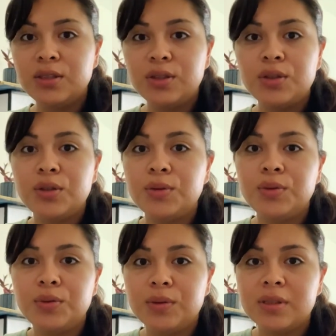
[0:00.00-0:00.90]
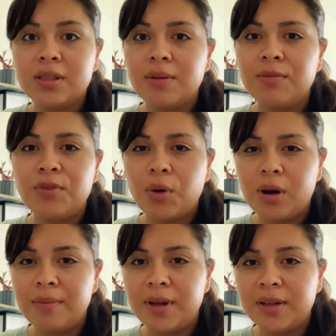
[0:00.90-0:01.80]
do some
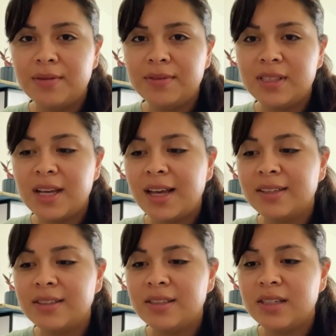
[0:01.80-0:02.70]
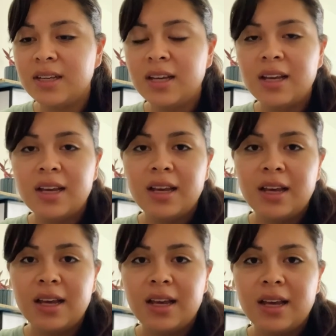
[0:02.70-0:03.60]
form of test
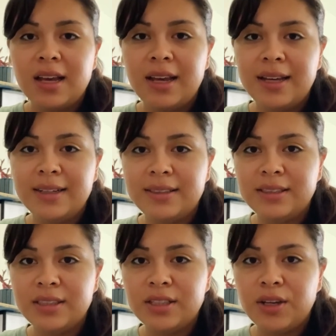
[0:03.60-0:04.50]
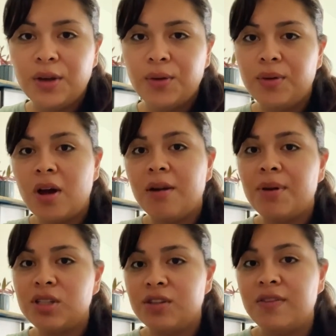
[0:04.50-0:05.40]
and, got a
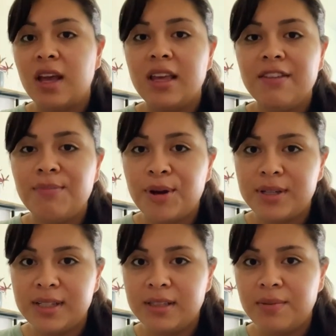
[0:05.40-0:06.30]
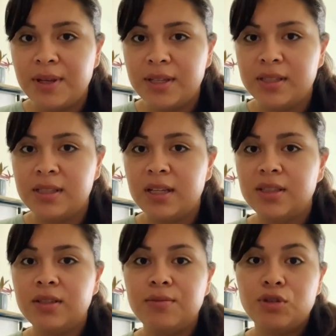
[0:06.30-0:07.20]
bunch of naive participants and
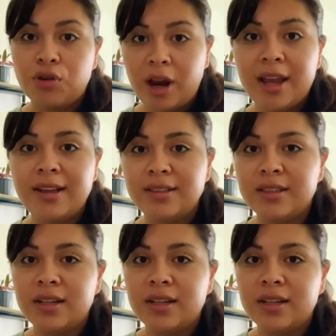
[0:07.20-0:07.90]
some trained